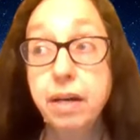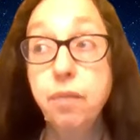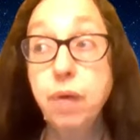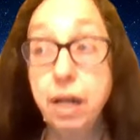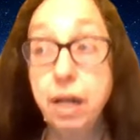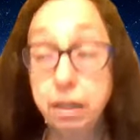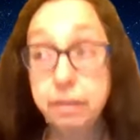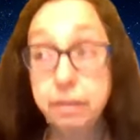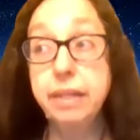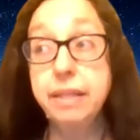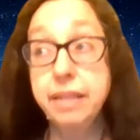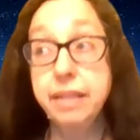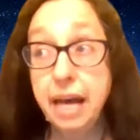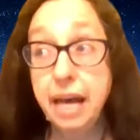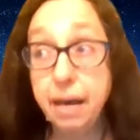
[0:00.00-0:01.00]
well,
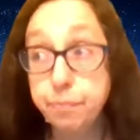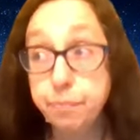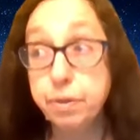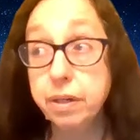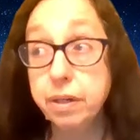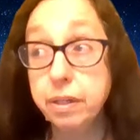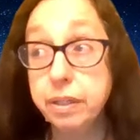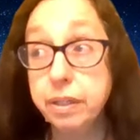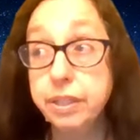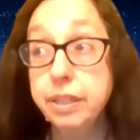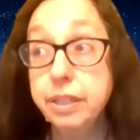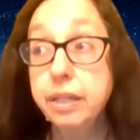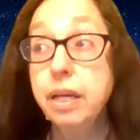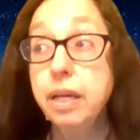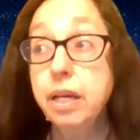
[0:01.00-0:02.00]
that bird
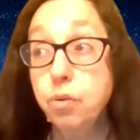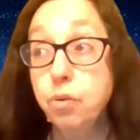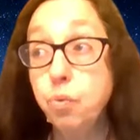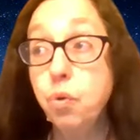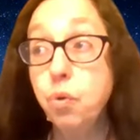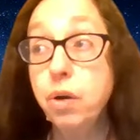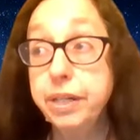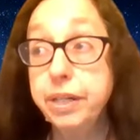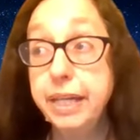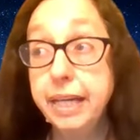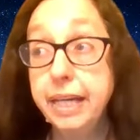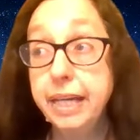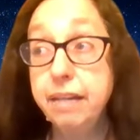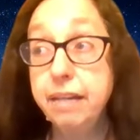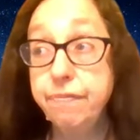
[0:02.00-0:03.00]
would
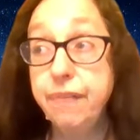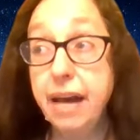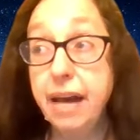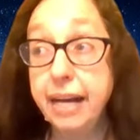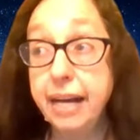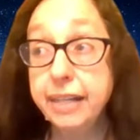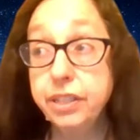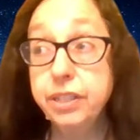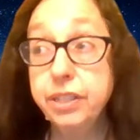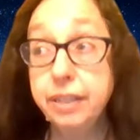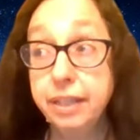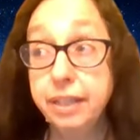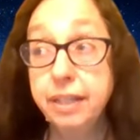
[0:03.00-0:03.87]
in fact